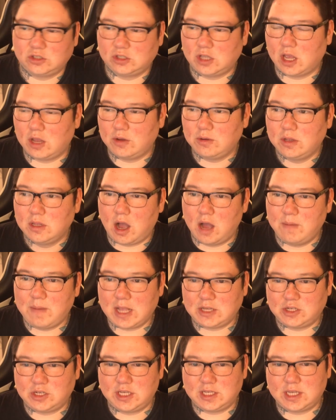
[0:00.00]
So I'm
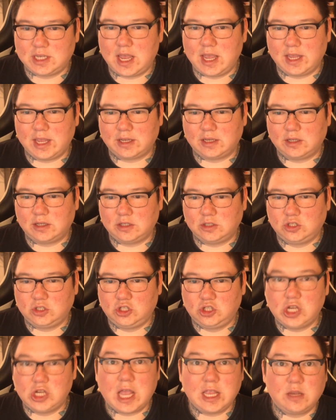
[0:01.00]
actually saying
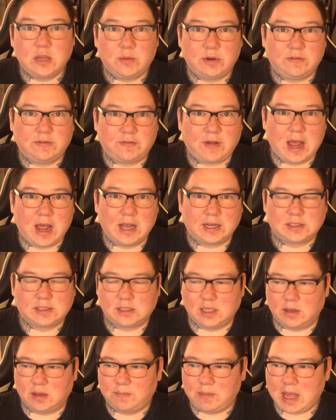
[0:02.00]
genuine
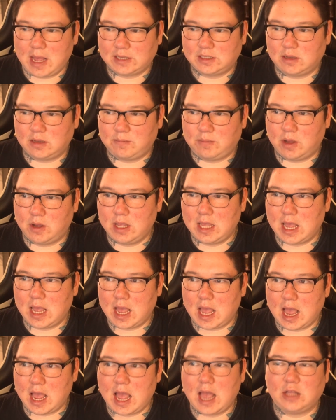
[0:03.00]
facts that are backed up by
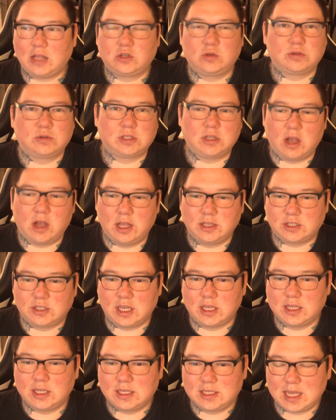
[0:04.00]
actual science,
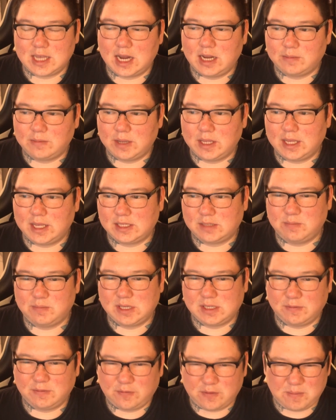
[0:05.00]
and you're telling me it's
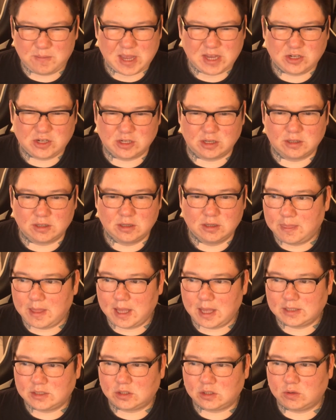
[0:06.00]
misinformation.
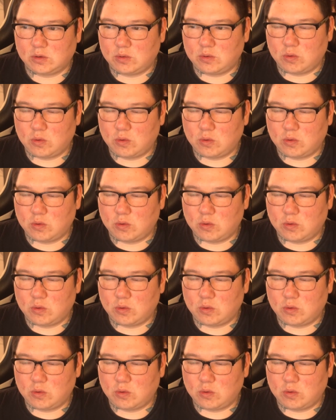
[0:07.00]
That's